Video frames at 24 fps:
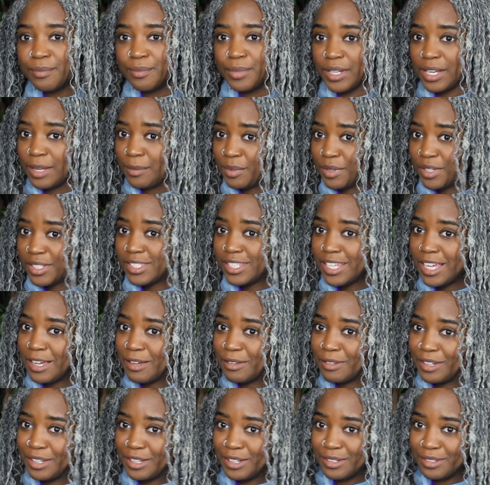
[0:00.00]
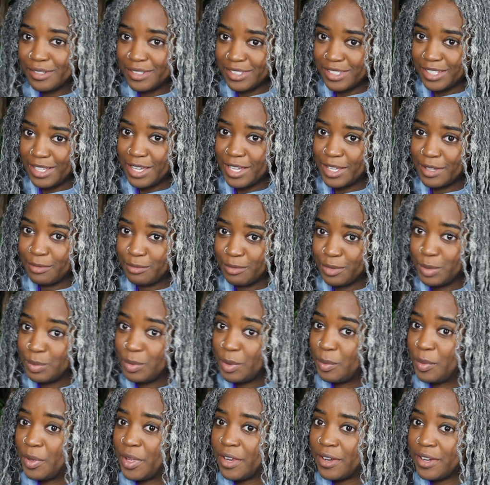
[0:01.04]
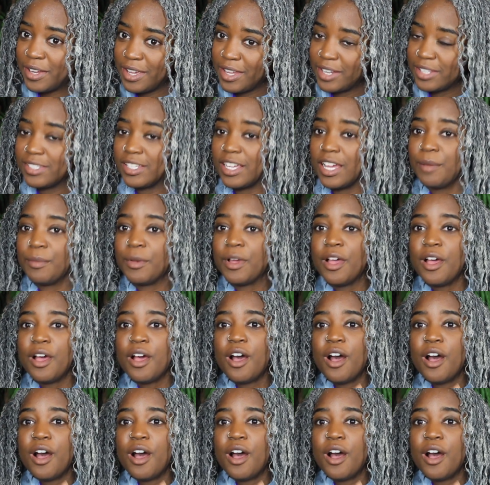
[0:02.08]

But I put a towel down because I was prepared ahead of time.